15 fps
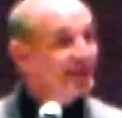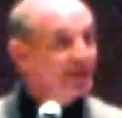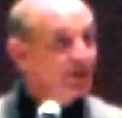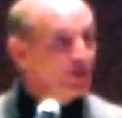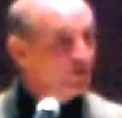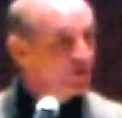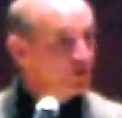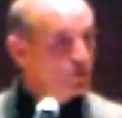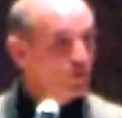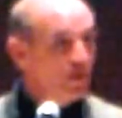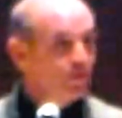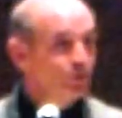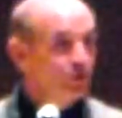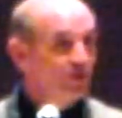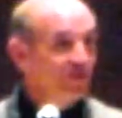to heal this
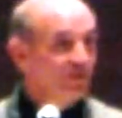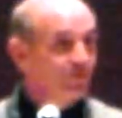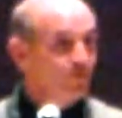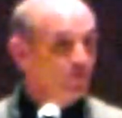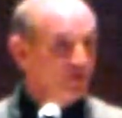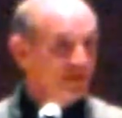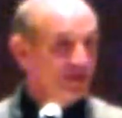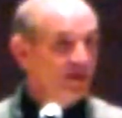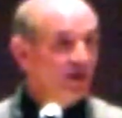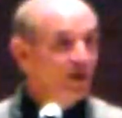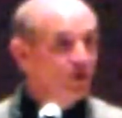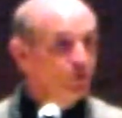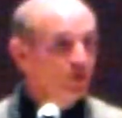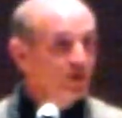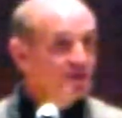rupture in the
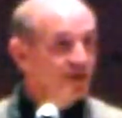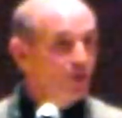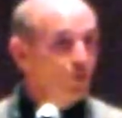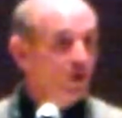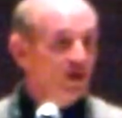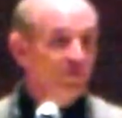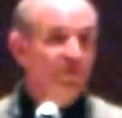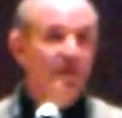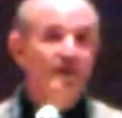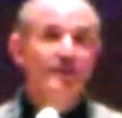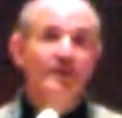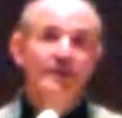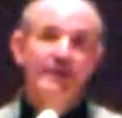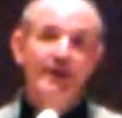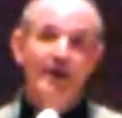1400s at one of
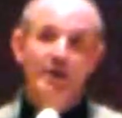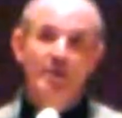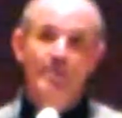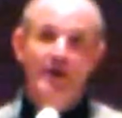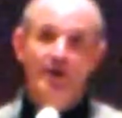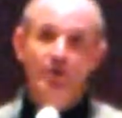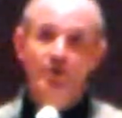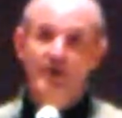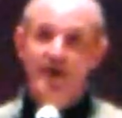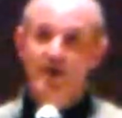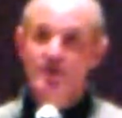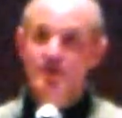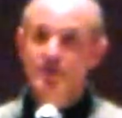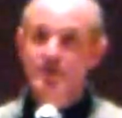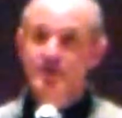the ecumenical
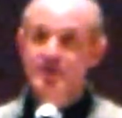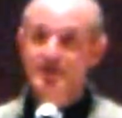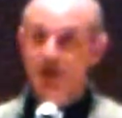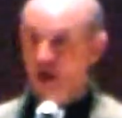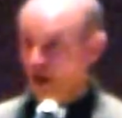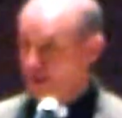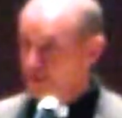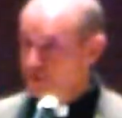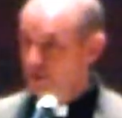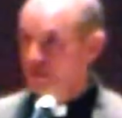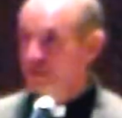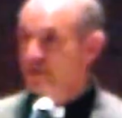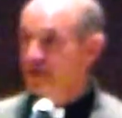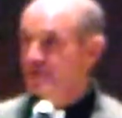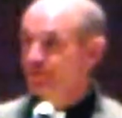councils
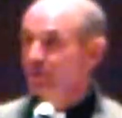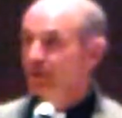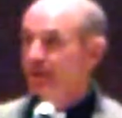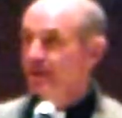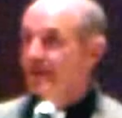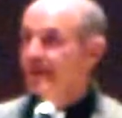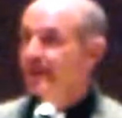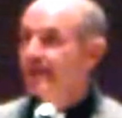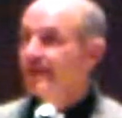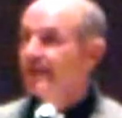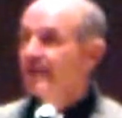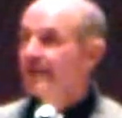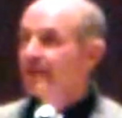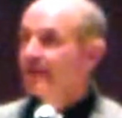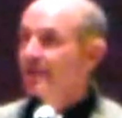unsuccessfully.
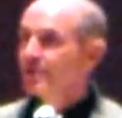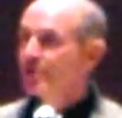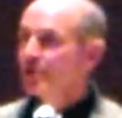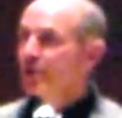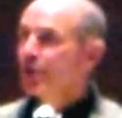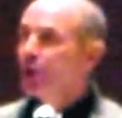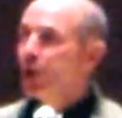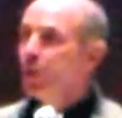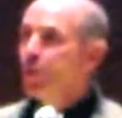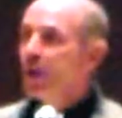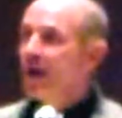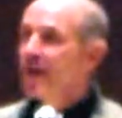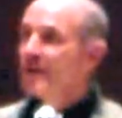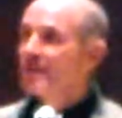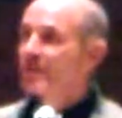Do you know
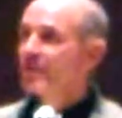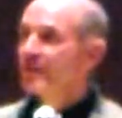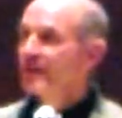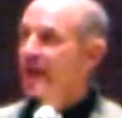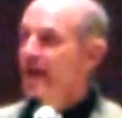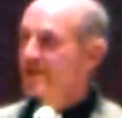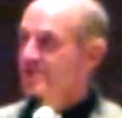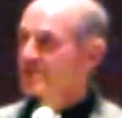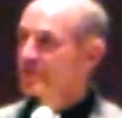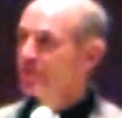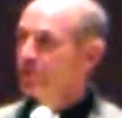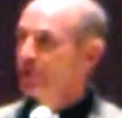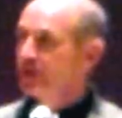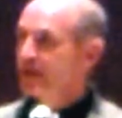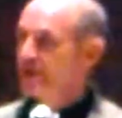when the
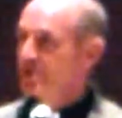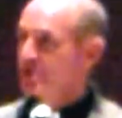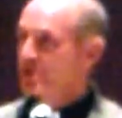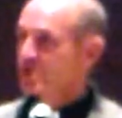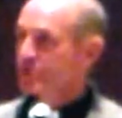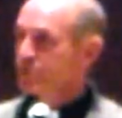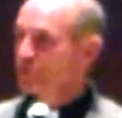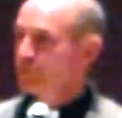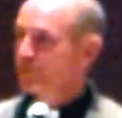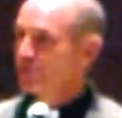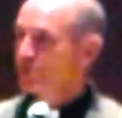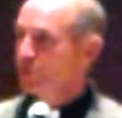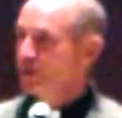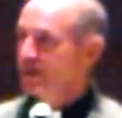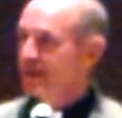excommunications
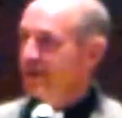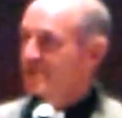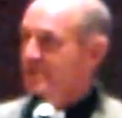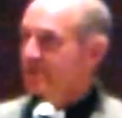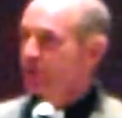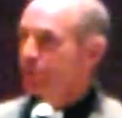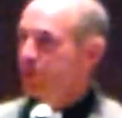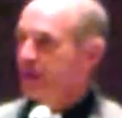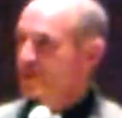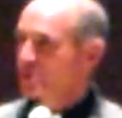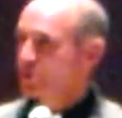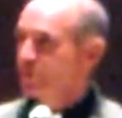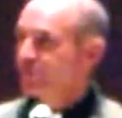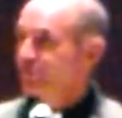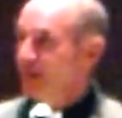between East and
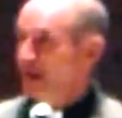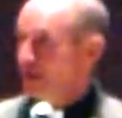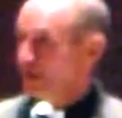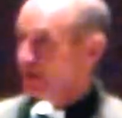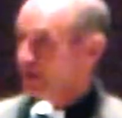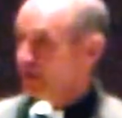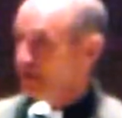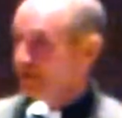West were finally